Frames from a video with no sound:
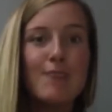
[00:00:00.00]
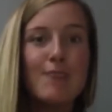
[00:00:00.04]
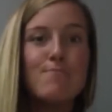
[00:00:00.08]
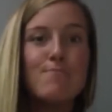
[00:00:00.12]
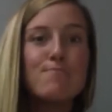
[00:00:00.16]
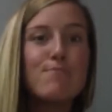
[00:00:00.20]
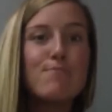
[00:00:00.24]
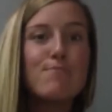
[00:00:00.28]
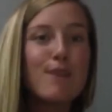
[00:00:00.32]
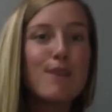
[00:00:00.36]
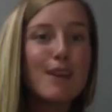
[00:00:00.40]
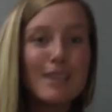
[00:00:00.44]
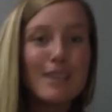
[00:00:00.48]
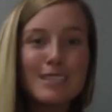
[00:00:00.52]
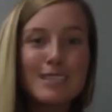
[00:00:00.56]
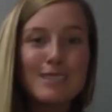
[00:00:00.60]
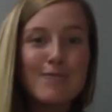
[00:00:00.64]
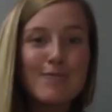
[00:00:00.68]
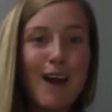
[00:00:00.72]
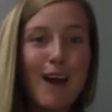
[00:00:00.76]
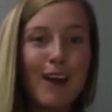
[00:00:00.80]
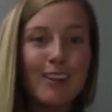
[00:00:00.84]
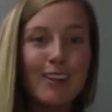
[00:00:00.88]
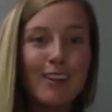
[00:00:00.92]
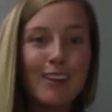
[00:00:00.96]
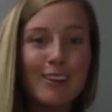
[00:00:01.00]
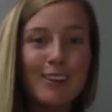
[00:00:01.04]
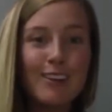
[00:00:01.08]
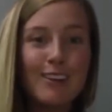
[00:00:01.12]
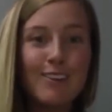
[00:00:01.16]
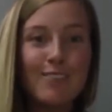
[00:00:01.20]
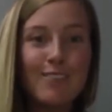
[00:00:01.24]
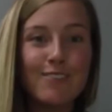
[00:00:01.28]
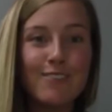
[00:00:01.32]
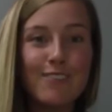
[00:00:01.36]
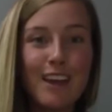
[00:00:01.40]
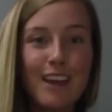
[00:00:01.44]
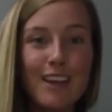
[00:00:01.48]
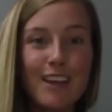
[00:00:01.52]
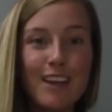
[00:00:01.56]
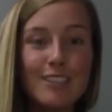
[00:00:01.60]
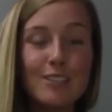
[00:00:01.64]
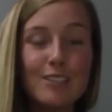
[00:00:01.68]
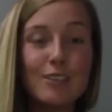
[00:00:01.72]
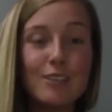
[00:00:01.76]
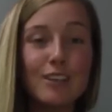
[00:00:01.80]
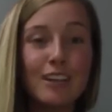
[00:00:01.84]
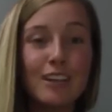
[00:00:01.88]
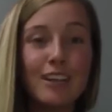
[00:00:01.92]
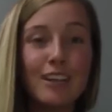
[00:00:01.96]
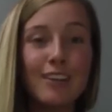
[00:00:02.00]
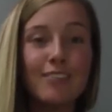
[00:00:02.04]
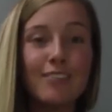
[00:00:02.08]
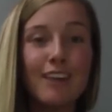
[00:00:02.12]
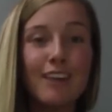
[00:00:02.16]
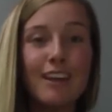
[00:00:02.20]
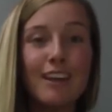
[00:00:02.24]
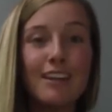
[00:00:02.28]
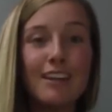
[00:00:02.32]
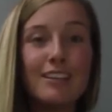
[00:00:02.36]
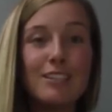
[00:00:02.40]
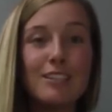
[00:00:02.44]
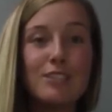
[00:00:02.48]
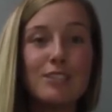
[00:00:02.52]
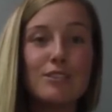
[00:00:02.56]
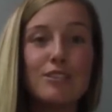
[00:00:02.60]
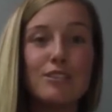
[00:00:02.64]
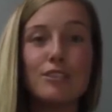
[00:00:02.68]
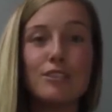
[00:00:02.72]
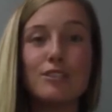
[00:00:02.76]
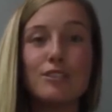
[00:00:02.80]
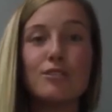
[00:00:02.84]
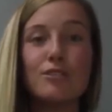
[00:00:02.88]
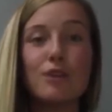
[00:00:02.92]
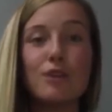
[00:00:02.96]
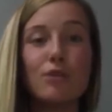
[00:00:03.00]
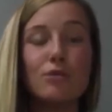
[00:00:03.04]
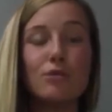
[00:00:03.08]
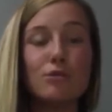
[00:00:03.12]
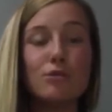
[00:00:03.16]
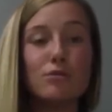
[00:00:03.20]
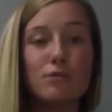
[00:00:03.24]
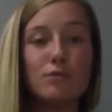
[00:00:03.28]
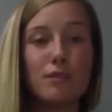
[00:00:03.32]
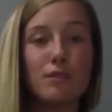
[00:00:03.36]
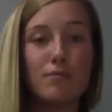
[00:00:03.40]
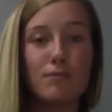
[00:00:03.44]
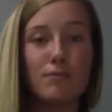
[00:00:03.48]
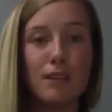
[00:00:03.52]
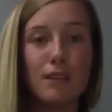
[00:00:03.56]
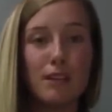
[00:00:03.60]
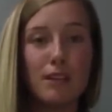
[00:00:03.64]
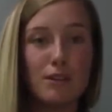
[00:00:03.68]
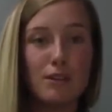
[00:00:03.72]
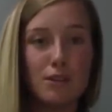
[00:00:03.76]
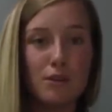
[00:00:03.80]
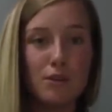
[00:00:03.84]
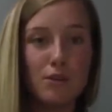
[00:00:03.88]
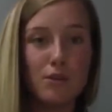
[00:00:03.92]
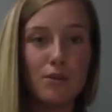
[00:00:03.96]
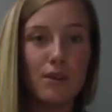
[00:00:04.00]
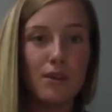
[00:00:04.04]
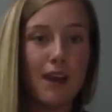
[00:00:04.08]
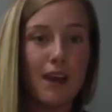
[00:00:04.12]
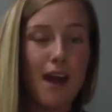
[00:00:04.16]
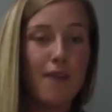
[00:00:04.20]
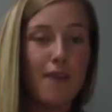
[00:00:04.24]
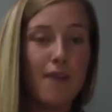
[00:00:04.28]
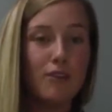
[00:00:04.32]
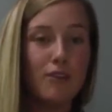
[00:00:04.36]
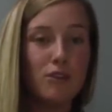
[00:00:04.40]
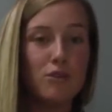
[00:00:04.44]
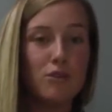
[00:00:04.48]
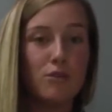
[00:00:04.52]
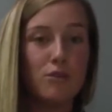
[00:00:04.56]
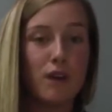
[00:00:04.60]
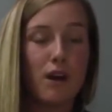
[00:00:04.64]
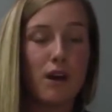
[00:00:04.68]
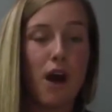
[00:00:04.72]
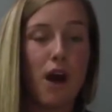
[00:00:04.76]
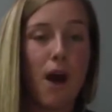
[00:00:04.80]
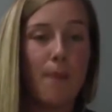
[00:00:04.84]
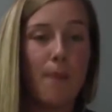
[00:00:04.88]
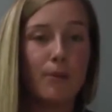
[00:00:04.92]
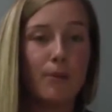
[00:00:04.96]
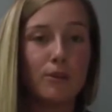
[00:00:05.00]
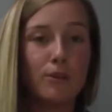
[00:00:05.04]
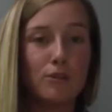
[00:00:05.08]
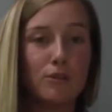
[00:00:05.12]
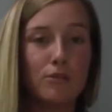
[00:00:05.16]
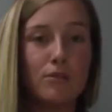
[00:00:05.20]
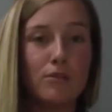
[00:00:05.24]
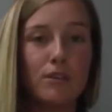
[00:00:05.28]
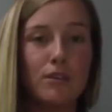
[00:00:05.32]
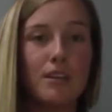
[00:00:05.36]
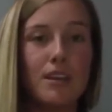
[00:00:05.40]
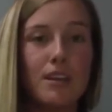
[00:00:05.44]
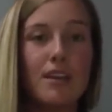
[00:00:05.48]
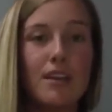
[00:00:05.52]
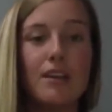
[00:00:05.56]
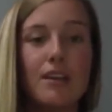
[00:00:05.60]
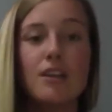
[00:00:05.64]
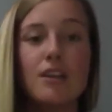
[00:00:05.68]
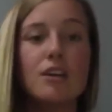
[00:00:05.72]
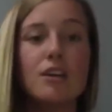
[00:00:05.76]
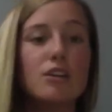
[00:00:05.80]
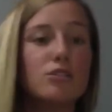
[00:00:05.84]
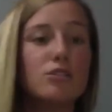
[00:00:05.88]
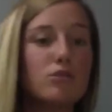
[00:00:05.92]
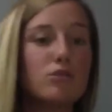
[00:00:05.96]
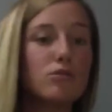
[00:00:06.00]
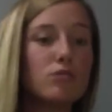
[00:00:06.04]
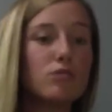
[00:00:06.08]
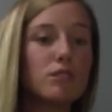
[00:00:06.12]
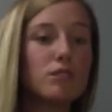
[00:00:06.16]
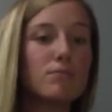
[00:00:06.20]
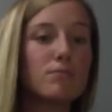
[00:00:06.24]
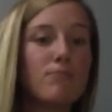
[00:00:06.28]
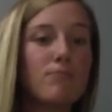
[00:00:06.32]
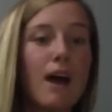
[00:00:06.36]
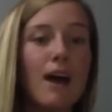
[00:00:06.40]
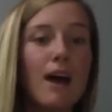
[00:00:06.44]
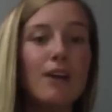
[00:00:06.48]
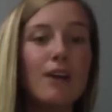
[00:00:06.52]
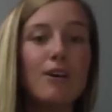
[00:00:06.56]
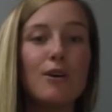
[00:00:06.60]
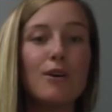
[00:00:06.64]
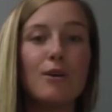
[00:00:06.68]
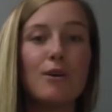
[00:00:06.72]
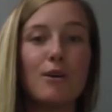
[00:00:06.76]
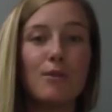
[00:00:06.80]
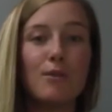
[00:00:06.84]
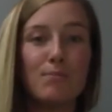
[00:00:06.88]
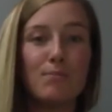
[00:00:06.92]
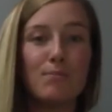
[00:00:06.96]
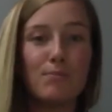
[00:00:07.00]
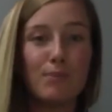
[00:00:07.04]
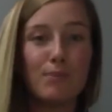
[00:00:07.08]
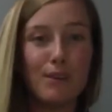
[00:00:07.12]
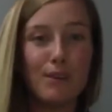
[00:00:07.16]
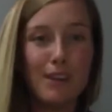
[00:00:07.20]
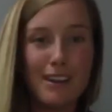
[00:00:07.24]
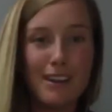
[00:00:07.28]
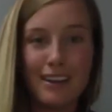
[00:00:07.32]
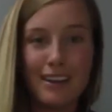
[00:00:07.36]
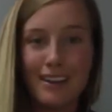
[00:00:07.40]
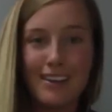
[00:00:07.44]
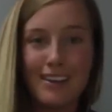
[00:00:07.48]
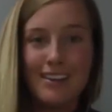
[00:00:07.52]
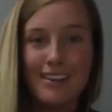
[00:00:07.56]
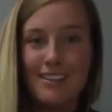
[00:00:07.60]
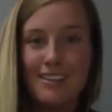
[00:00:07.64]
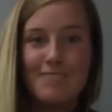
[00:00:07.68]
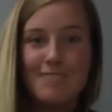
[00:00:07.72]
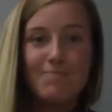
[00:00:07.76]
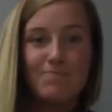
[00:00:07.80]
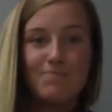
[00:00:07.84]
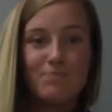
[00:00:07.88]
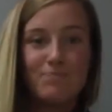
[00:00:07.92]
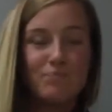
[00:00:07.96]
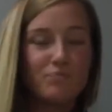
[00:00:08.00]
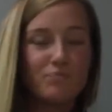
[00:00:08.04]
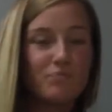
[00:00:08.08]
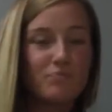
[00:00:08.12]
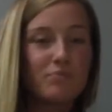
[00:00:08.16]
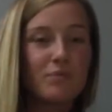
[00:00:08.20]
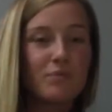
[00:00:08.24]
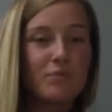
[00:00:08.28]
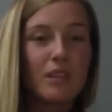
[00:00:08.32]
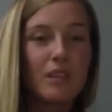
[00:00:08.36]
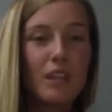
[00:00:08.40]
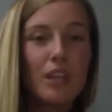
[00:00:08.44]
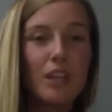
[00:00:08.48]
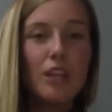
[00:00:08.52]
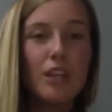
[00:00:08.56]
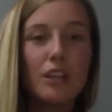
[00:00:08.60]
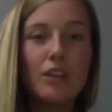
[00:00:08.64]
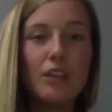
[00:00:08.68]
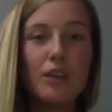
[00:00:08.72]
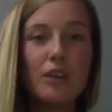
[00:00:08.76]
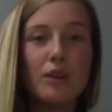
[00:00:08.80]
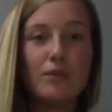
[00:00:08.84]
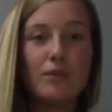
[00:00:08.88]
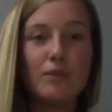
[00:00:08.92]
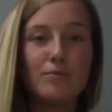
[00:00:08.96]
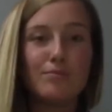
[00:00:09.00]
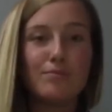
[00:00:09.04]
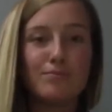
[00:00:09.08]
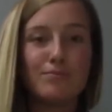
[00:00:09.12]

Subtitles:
Put a smile on your face. You're getting ready to just go do something new and have a new opportunity. So smile, put some